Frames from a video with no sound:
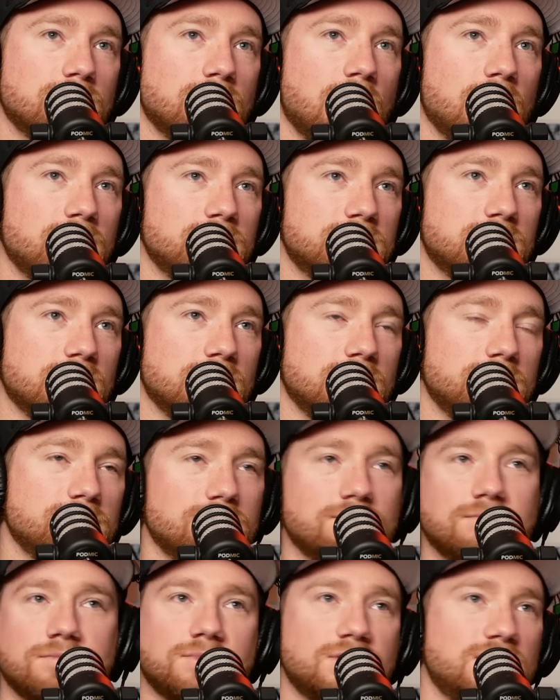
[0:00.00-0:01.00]
obviously
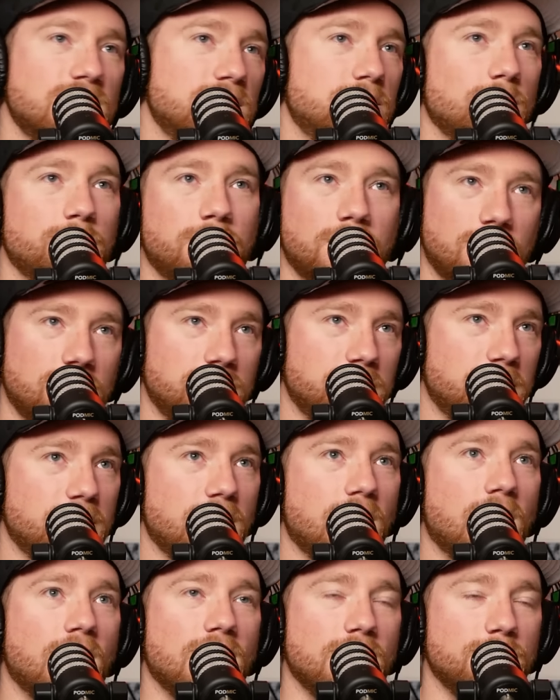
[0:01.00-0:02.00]
set the bar very
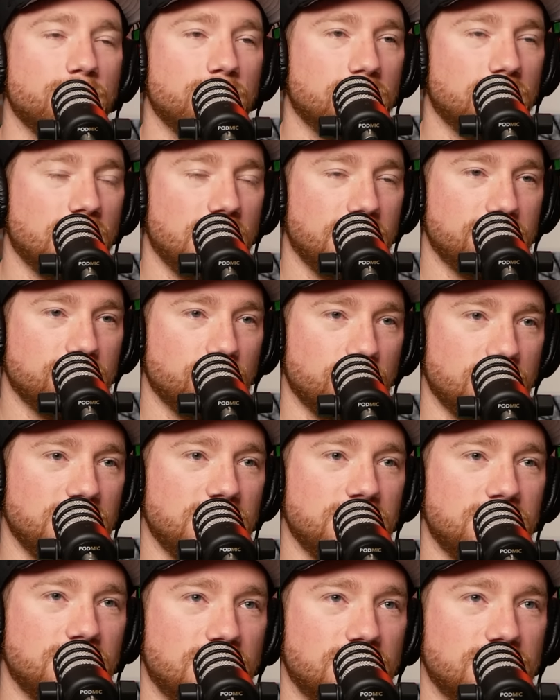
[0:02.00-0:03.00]
high, but, like, what
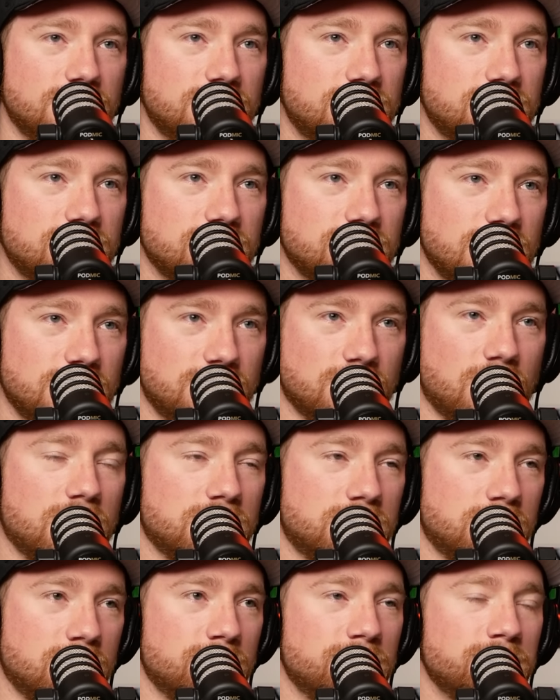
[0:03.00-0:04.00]
he does is
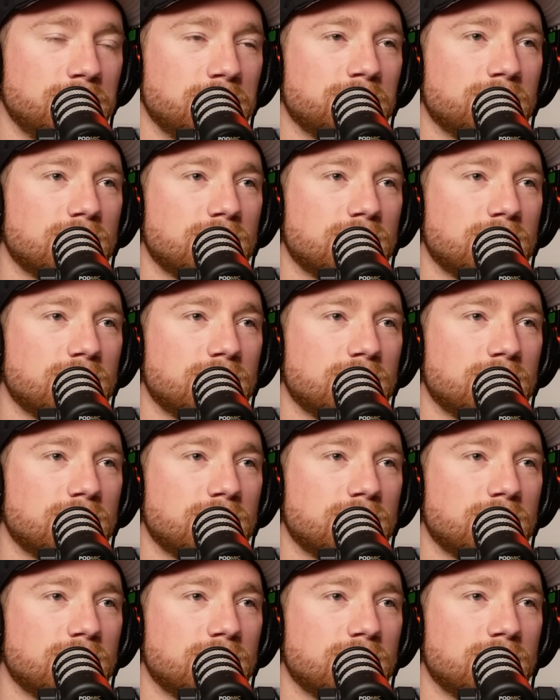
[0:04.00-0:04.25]
awesome.